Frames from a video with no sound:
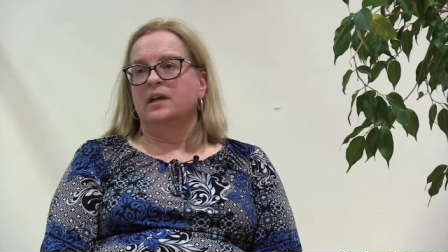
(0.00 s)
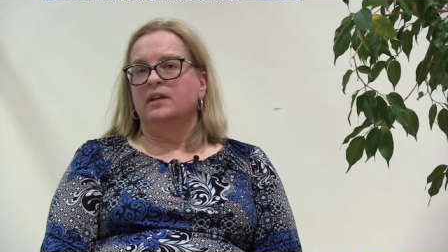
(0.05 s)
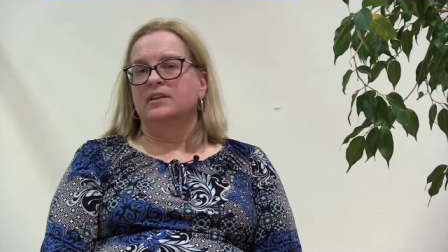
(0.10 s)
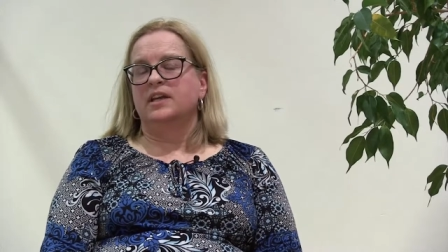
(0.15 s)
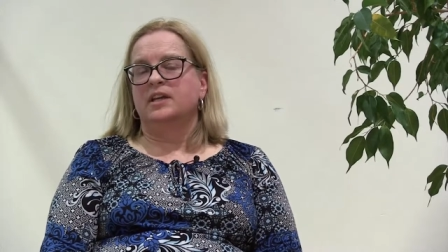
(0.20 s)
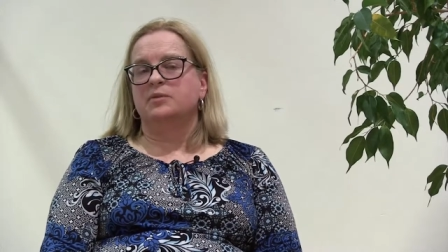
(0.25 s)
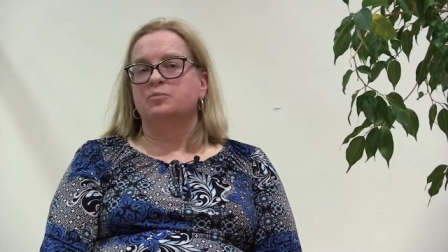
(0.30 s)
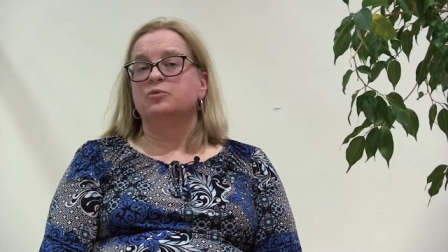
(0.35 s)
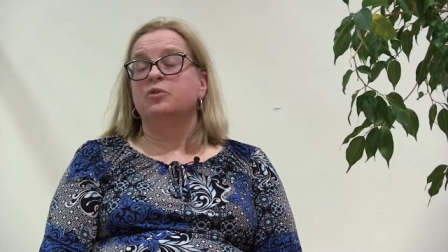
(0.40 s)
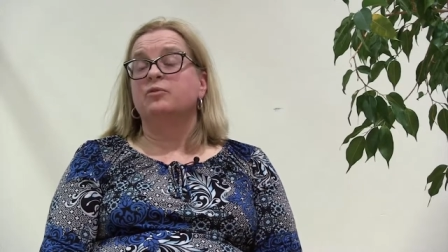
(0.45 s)

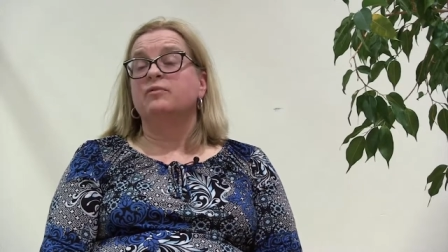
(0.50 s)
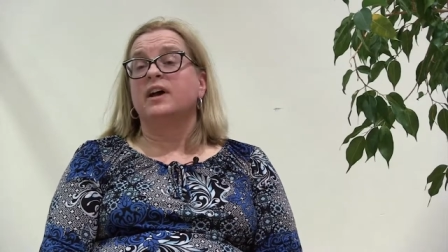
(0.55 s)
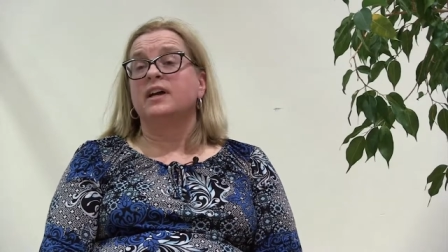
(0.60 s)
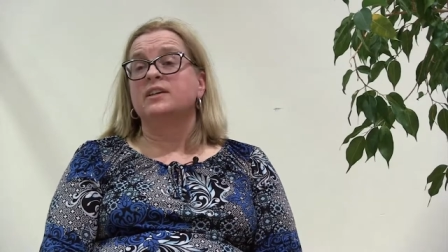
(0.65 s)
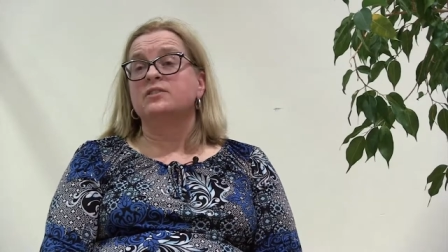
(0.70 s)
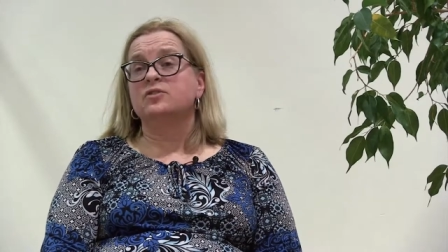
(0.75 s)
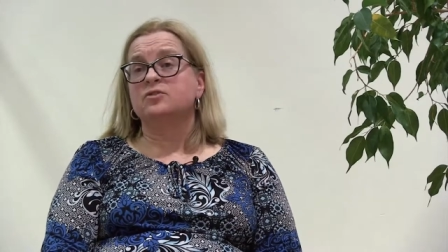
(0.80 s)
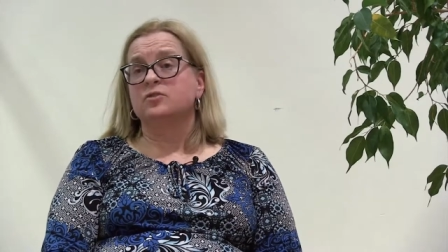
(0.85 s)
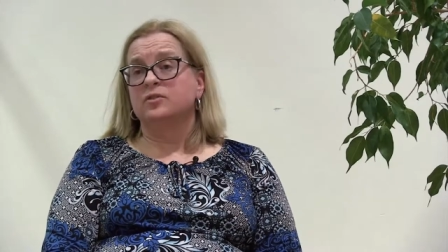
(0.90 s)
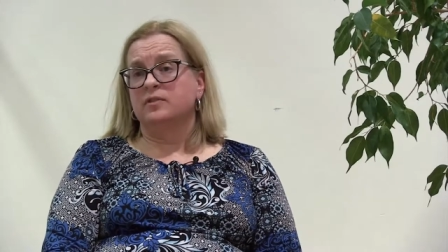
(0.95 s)
that
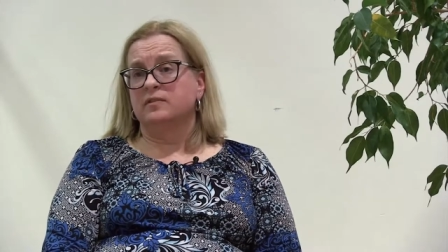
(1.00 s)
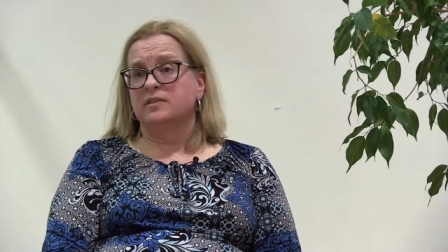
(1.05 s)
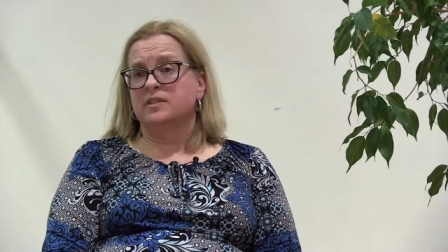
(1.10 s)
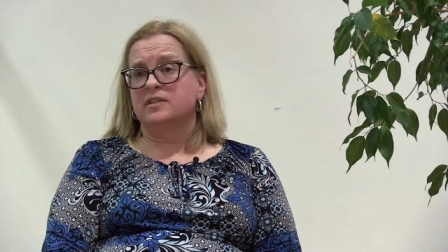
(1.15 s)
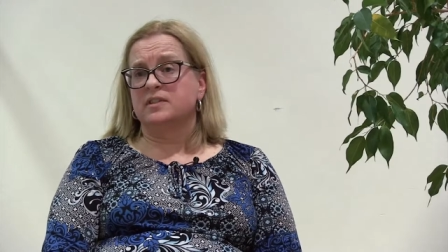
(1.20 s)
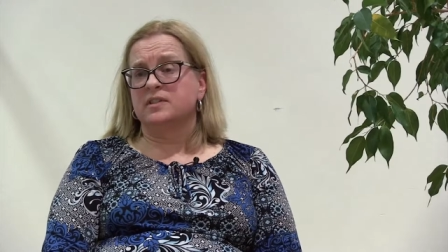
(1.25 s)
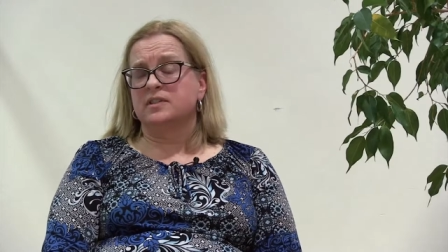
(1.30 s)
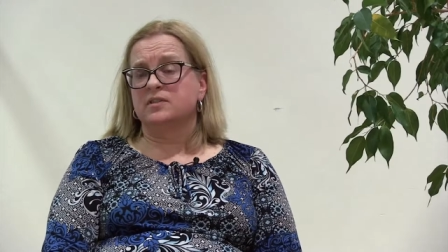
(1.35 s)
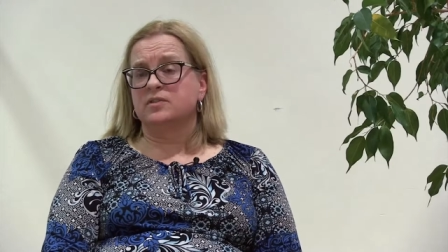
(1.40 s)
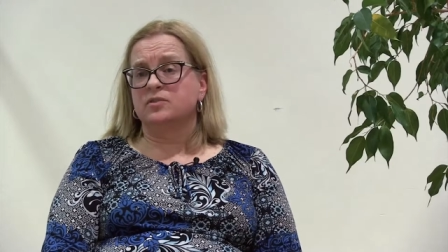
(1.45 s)
provide
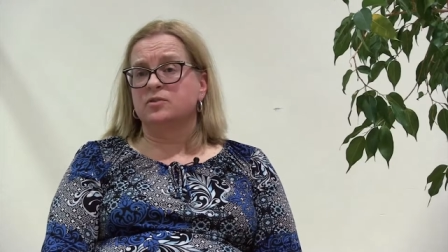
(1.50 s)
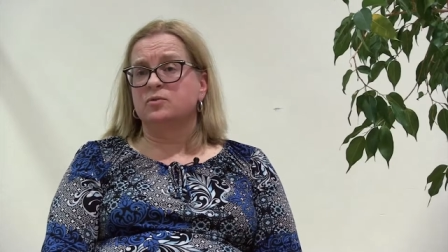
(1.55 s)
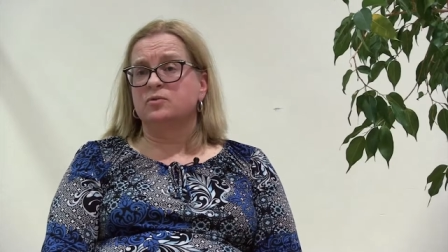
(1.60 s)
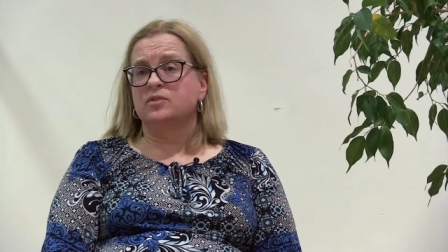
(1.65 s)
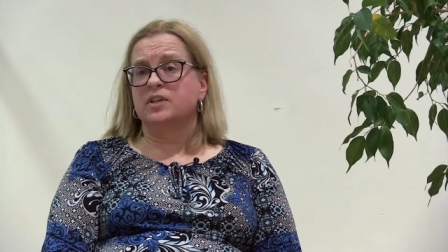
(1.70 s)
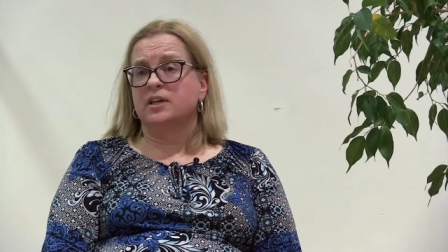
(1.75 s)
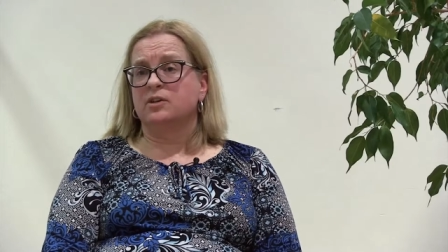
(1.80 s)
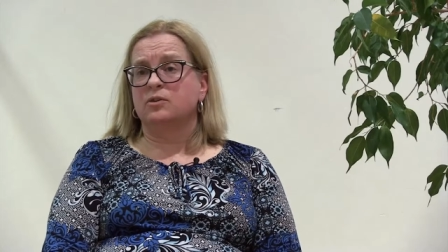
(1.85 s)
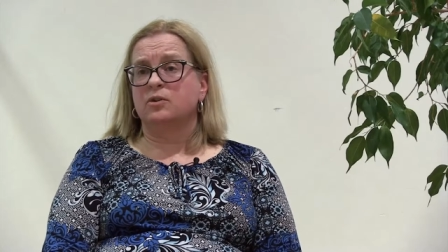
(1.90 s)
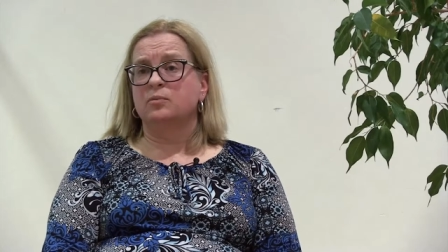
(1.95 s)
services to
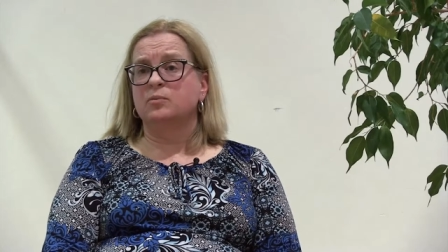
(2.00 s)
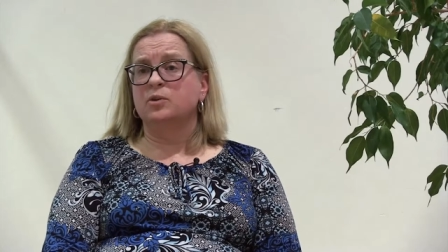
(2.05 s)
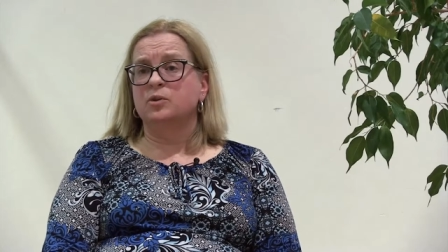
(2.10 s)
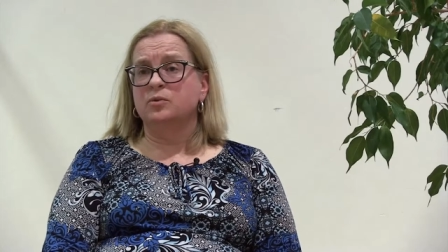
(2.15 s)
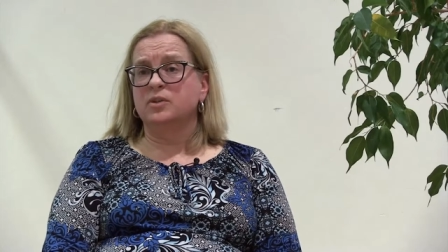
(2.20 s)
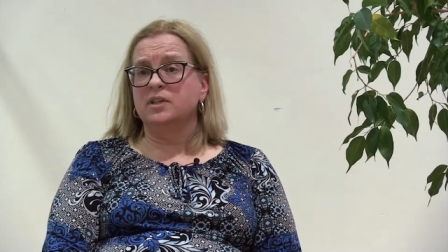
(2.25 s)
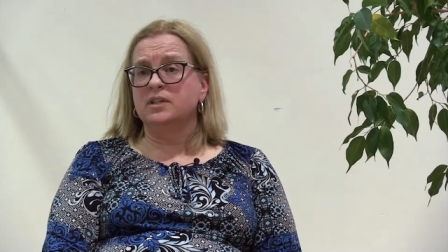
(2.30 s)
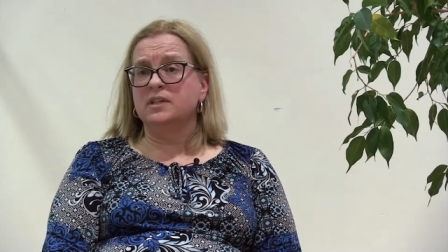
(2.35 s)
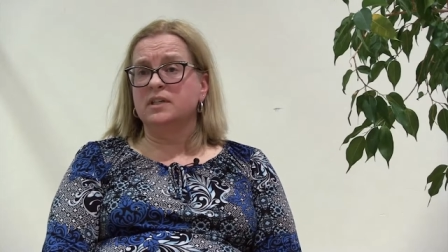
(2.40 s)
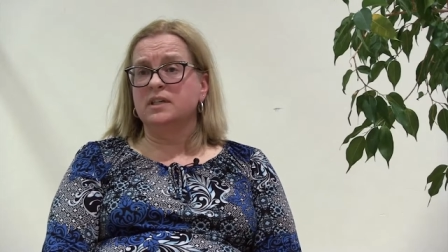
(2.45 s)
their
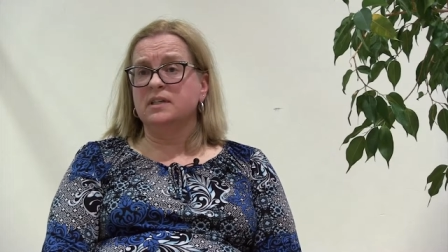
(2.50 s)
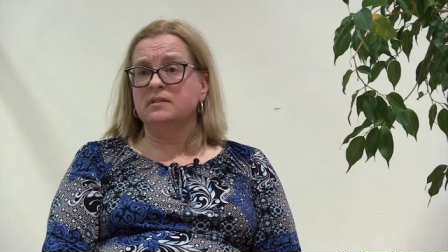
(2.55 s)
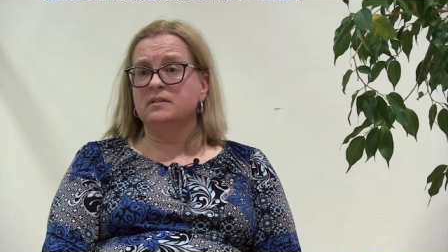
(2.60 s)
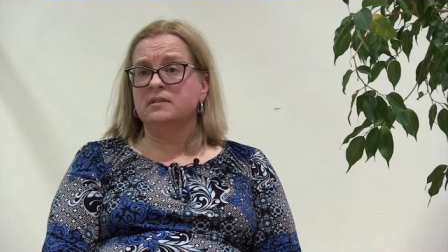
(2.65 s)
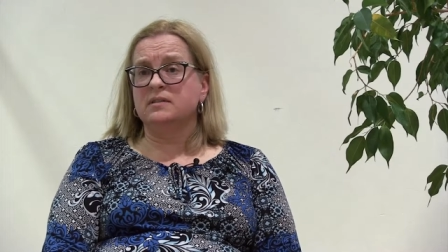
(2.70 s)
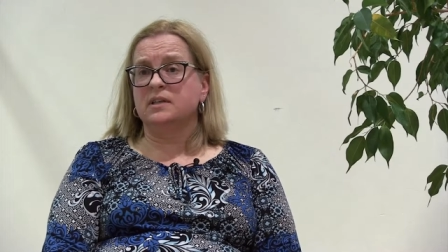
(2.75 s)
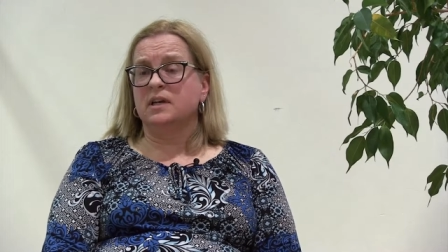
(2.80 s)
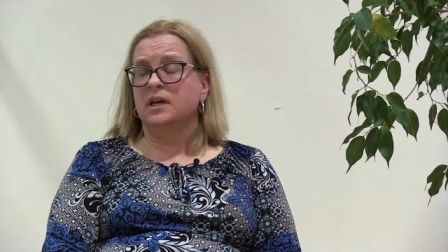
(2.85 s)
communities